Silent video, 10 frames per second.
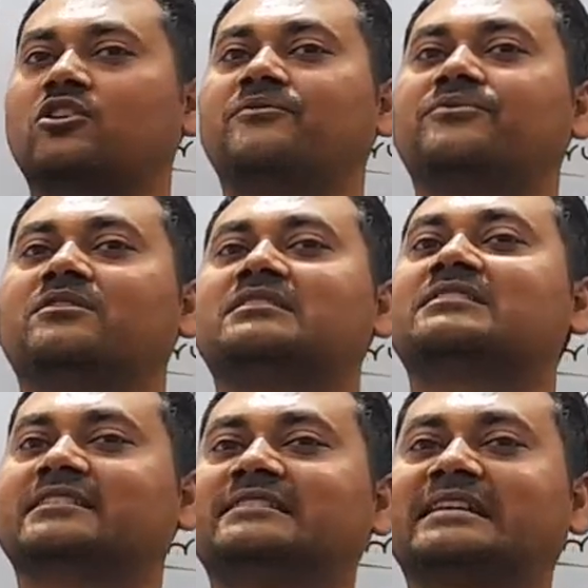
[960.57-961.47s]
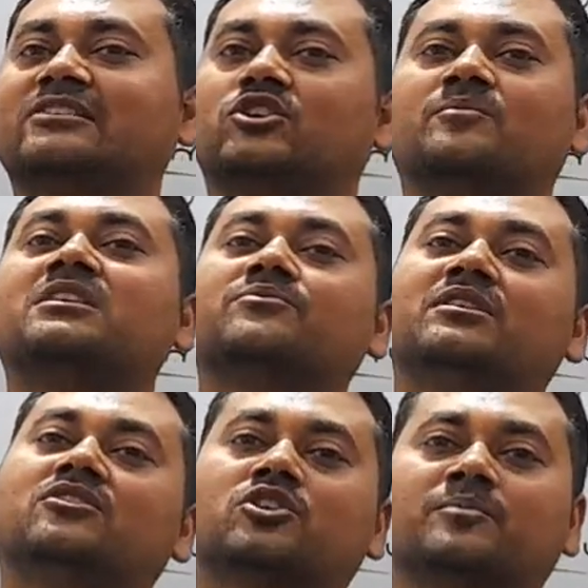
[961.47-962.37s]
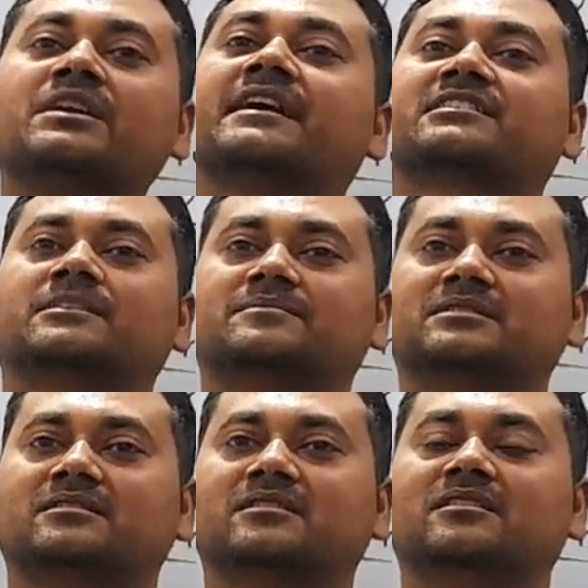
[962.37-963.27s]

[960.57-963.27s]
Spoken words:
of the central government will not be accepted.